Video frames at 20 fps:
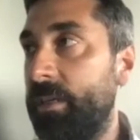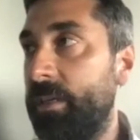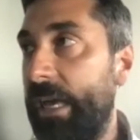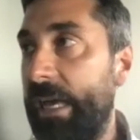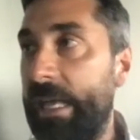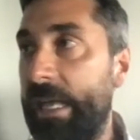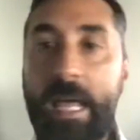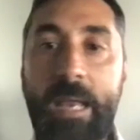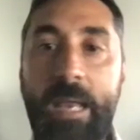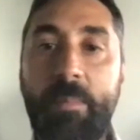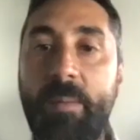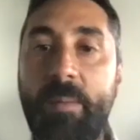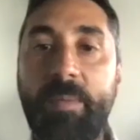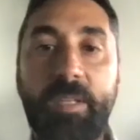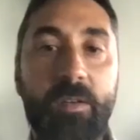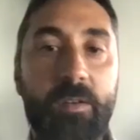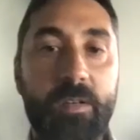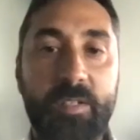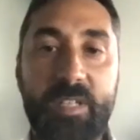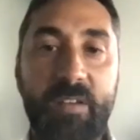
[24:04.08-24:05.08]
And maybe
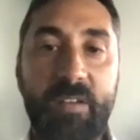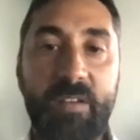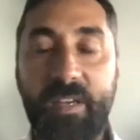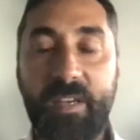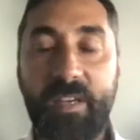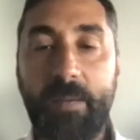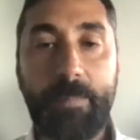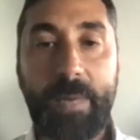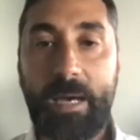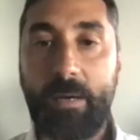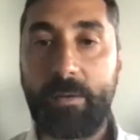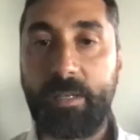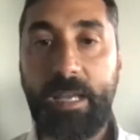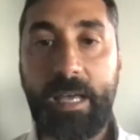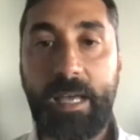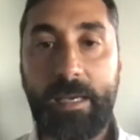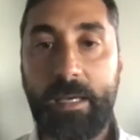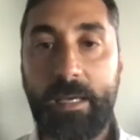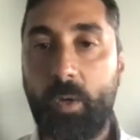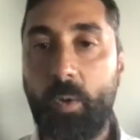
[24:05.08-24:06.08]
there's something about
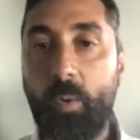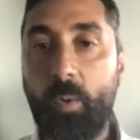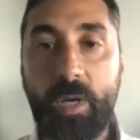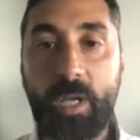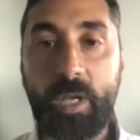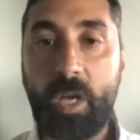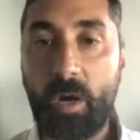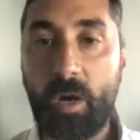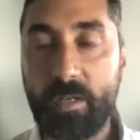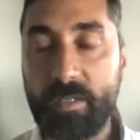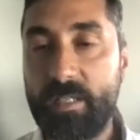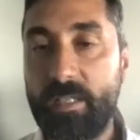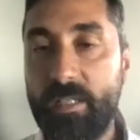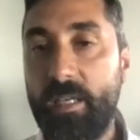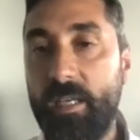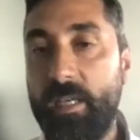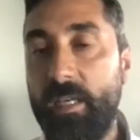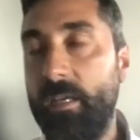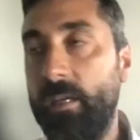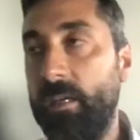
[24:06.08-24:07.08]
like
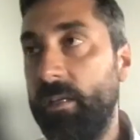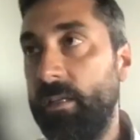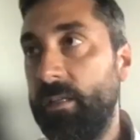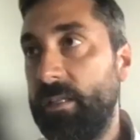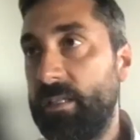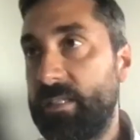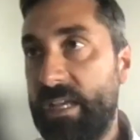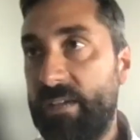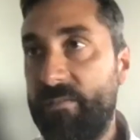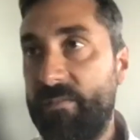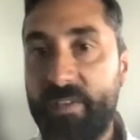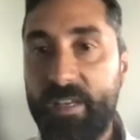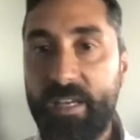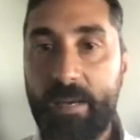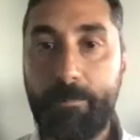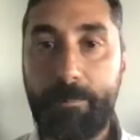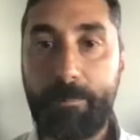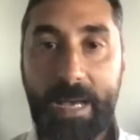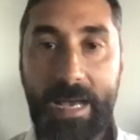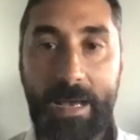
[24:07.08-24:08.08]
curiosity, something
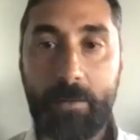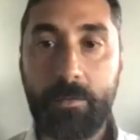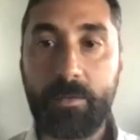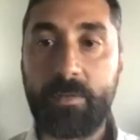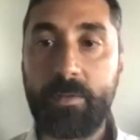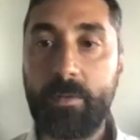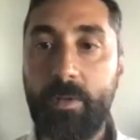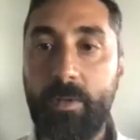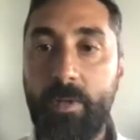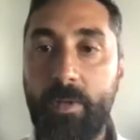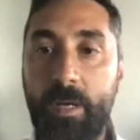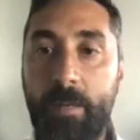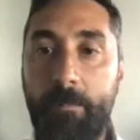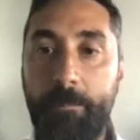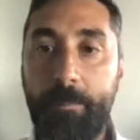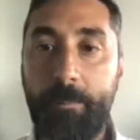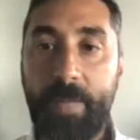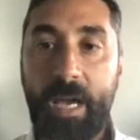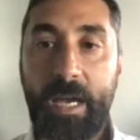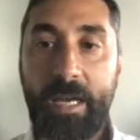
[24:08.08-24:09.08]
about
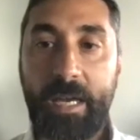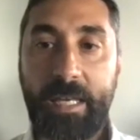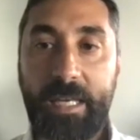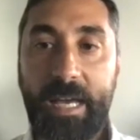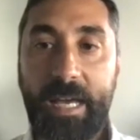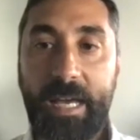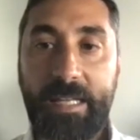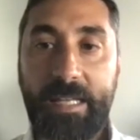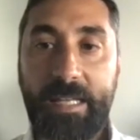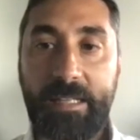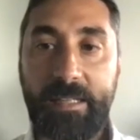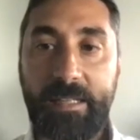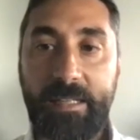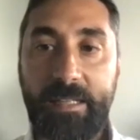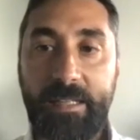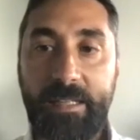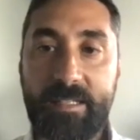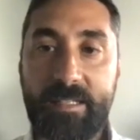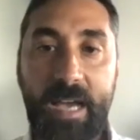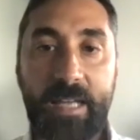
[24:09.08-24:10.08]
I
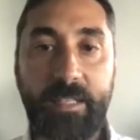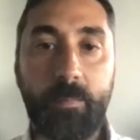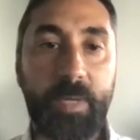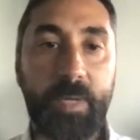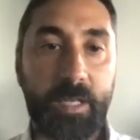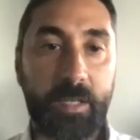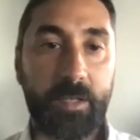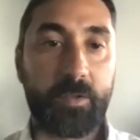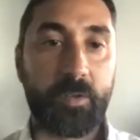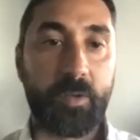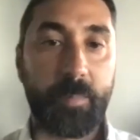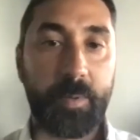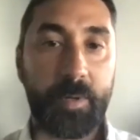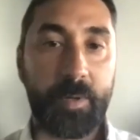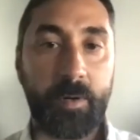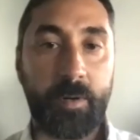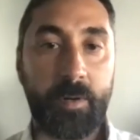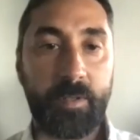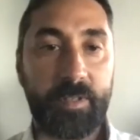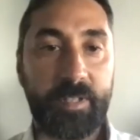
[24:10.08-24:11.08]
decided to be an
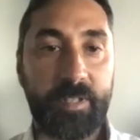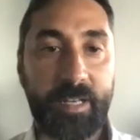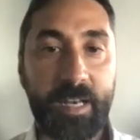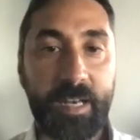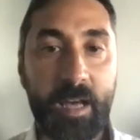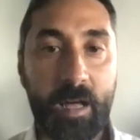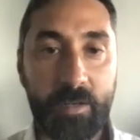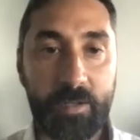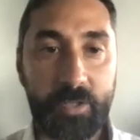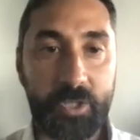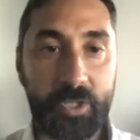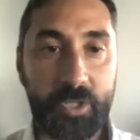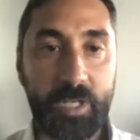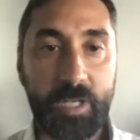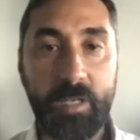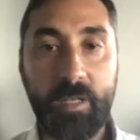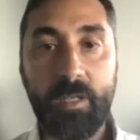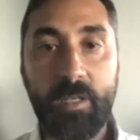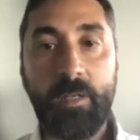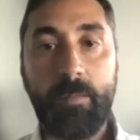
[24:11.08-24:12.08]
entrepreneur in
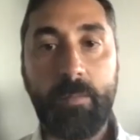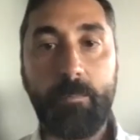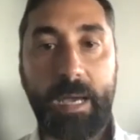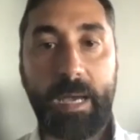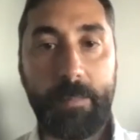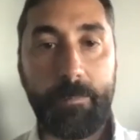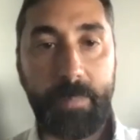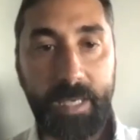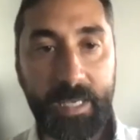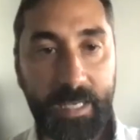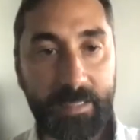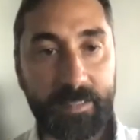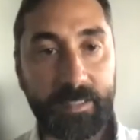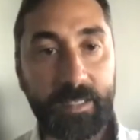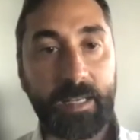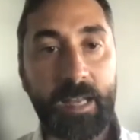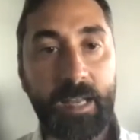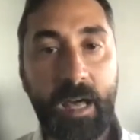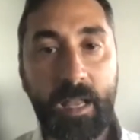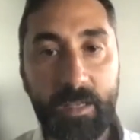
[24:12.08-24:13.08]
technology by being a
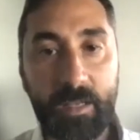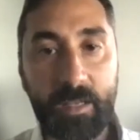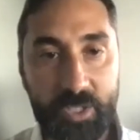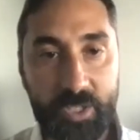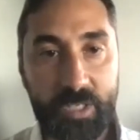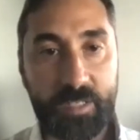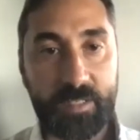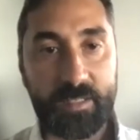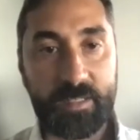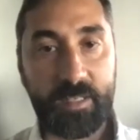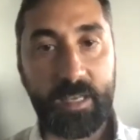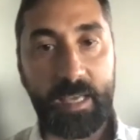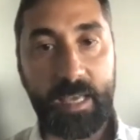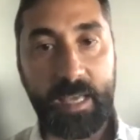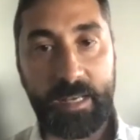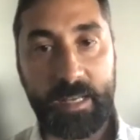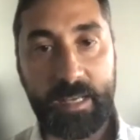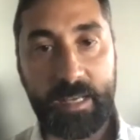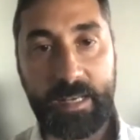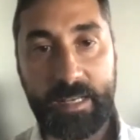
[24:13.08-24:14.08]
technologist
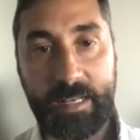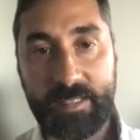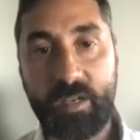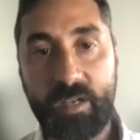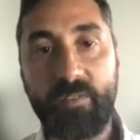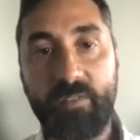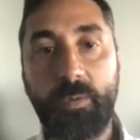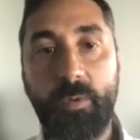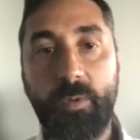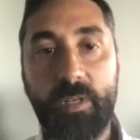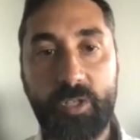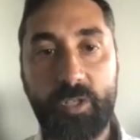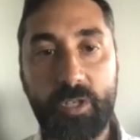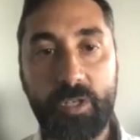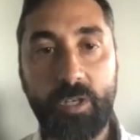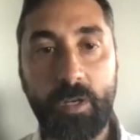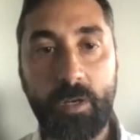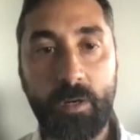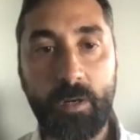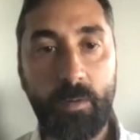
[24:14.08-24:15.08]
and a software
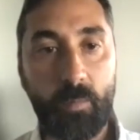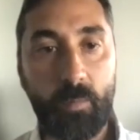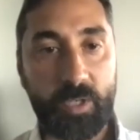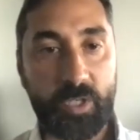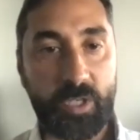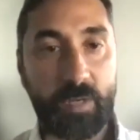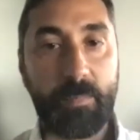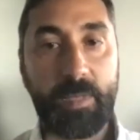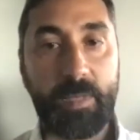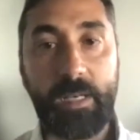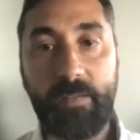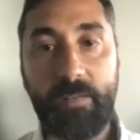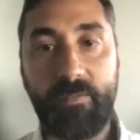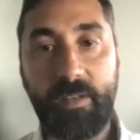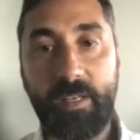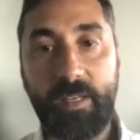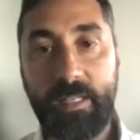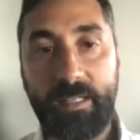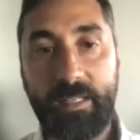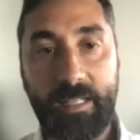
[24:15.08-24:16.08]
engineer, which I believe
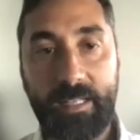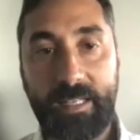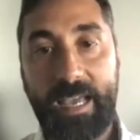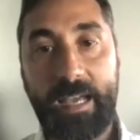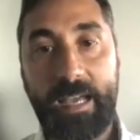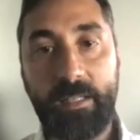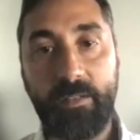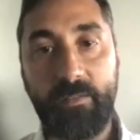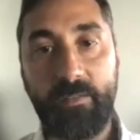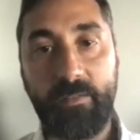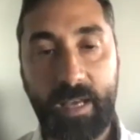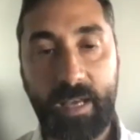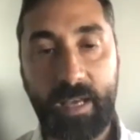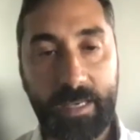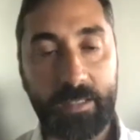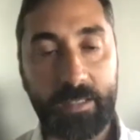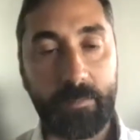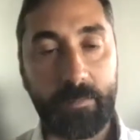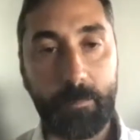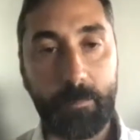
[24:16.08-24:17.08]
it kind of
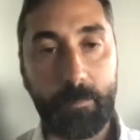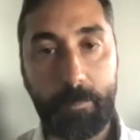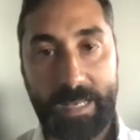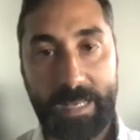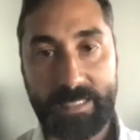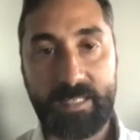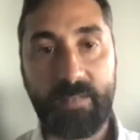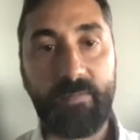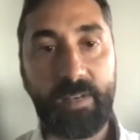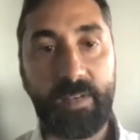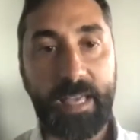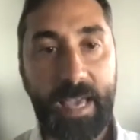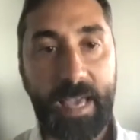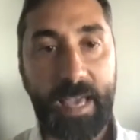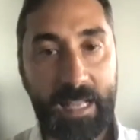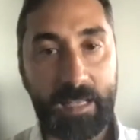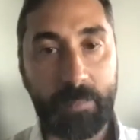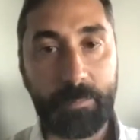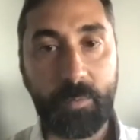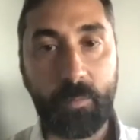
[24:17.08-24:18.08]
like massively
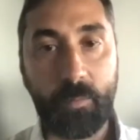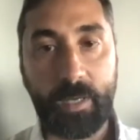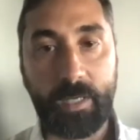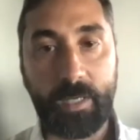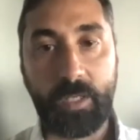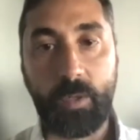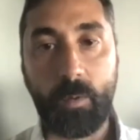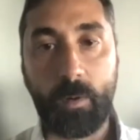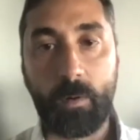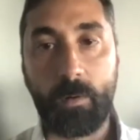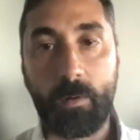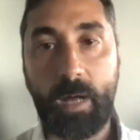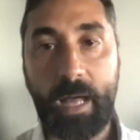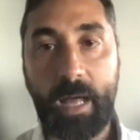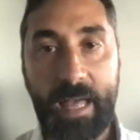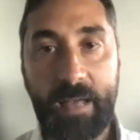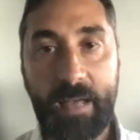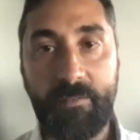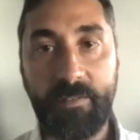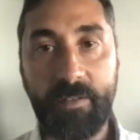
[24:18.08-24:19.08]
helped when you
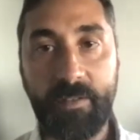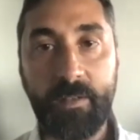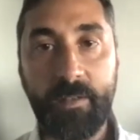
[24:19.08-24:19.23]
have